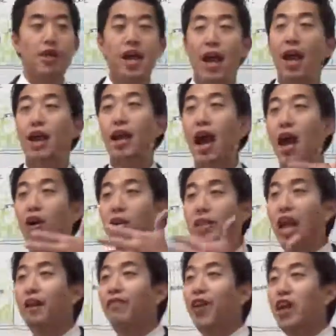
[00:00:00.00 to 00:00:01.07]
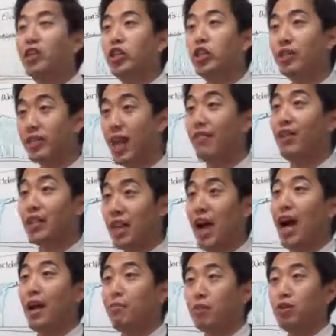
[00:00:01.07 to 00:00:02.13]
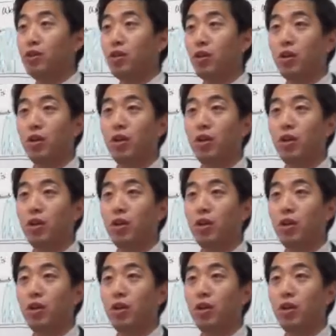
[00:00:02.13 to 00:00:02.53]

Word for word: then I'll take vengeance seven times.